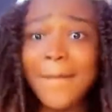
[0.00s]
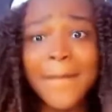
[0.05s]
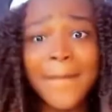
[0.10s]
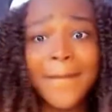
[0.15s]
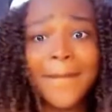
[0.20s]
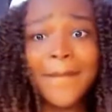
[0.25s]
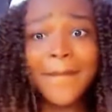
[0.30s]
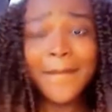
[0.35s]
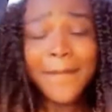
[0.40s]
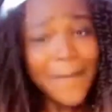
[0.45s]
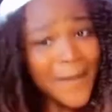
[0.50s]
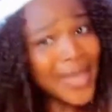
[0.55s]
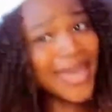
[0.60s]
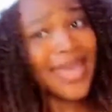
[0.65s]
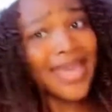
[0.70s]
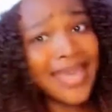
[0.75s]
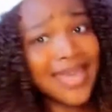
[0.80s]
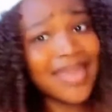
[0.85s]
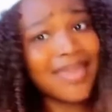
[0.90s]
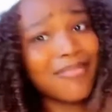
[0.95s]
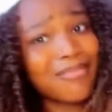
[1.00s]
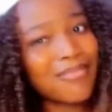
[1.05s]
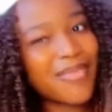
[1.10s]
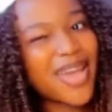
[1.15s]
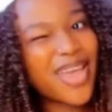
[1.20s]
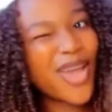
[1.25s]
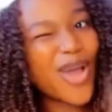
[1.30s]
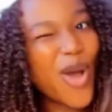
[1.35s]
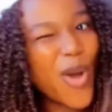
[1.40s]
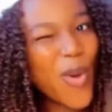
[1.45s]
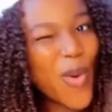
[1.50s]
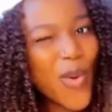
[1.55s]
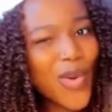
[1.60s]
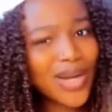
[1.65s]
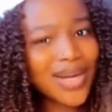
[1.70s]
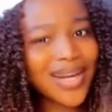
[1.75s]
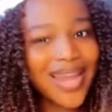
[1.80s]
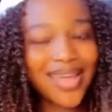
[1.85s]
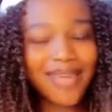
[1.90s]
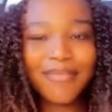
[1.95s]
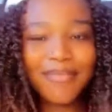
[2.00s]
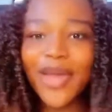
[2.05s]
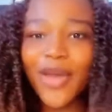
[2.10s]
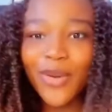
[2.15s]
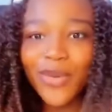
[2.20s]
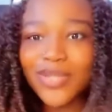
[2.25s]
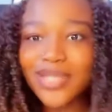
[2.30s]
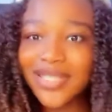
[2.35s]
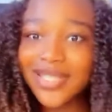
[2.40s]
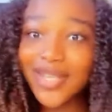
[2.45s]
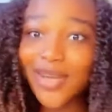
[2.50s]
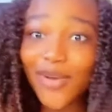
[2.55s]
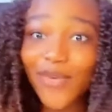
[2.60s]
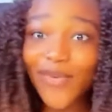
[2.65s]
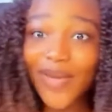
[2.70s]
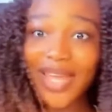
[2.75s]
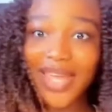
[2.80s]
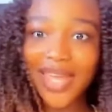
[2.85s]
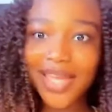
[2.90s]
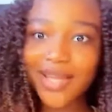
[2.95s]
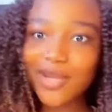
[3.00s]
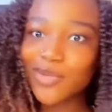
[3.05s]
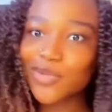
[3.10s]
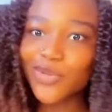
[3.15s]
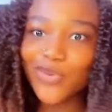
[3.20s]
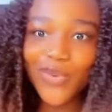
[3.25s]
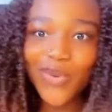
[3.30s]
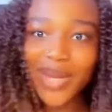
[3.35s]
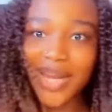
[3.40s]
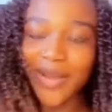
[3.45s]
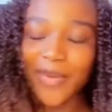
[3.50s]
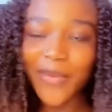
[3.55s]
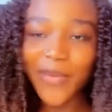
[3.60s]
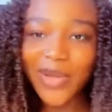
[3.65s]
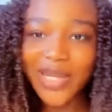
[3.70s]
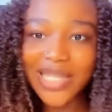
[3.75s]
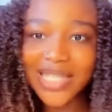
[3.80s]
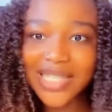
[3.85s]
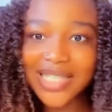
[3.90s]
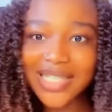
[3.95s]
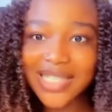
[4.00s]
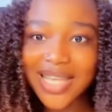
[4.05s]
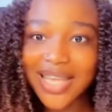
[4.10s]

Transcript: Me, my own, like my own self, I can't do what I want